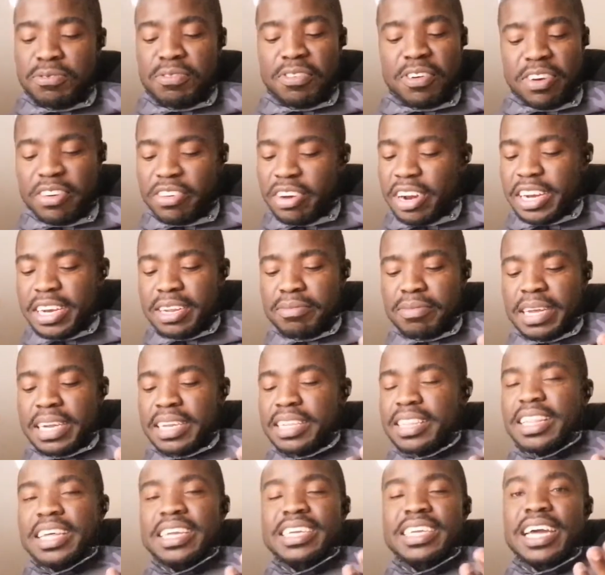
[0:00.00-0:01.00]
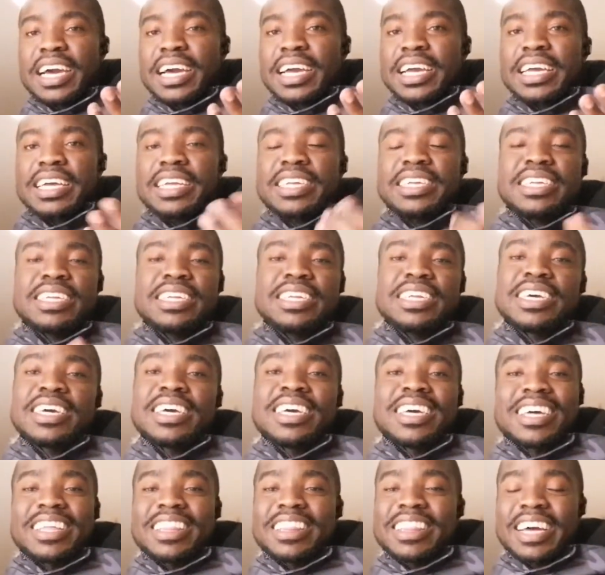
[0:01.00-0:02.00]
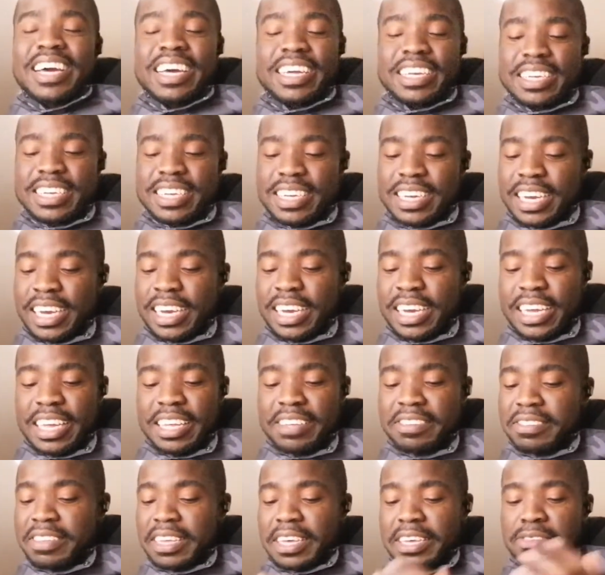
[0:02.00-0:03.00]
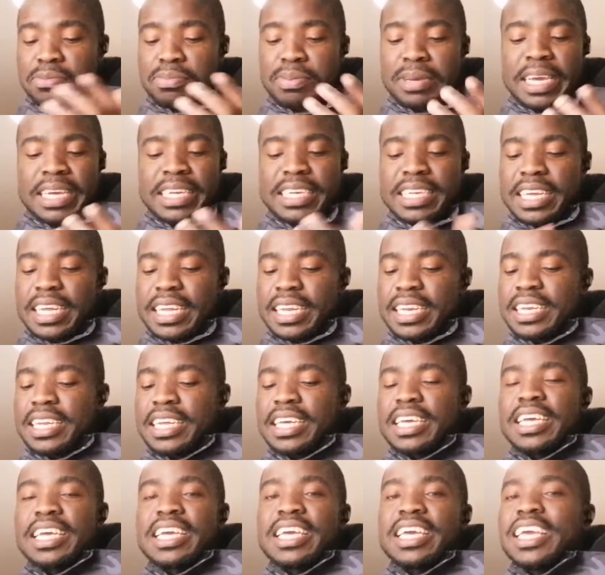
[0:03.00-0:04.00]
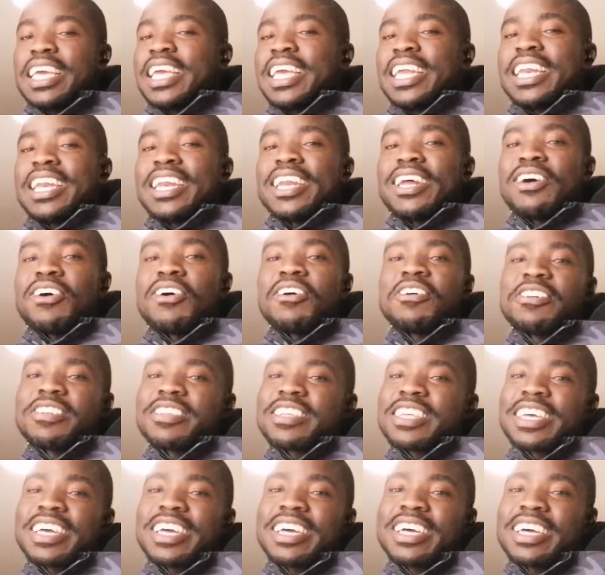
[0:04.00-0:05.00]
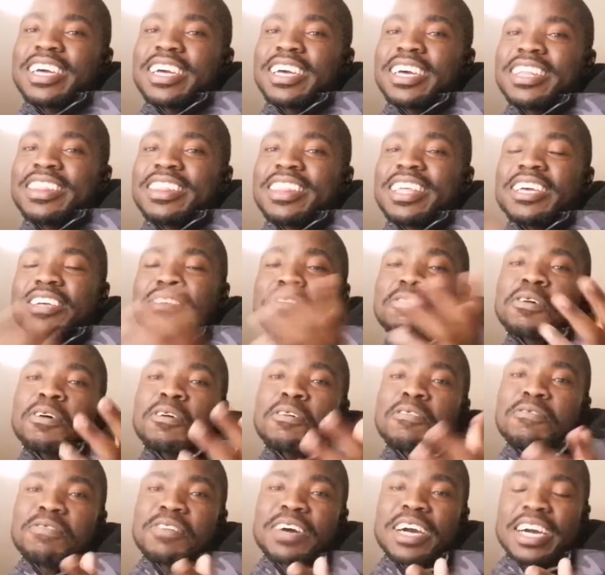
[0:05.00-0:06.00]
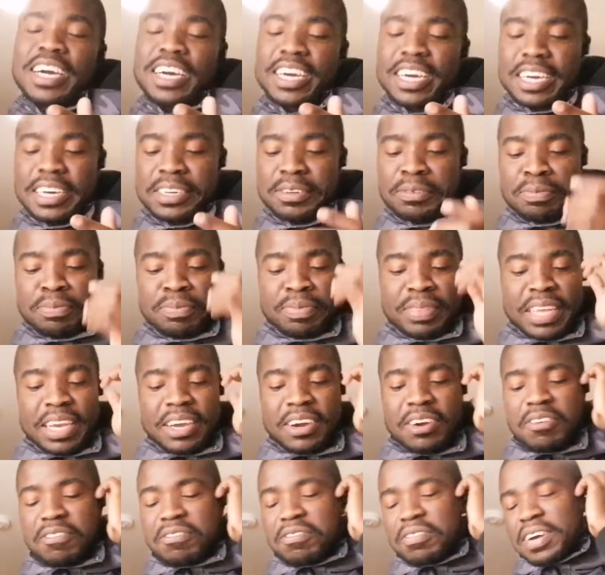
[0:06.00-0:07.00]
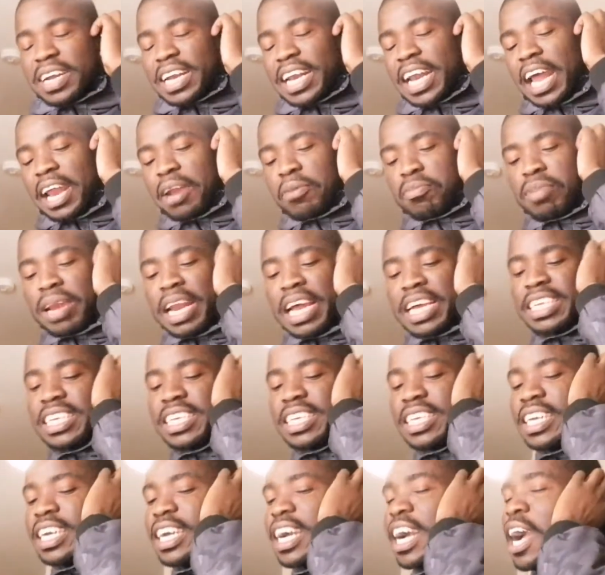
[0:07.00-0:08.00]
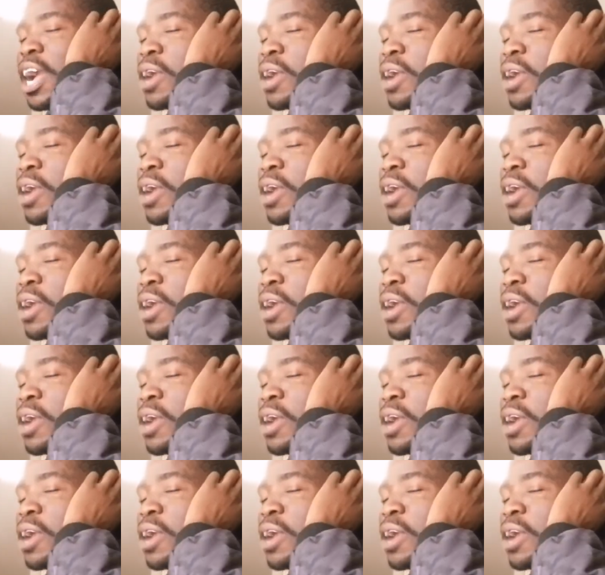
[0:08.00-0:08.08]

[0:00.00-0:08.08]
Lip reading: already met the target that is expected in OSCE. Things of non-blanching,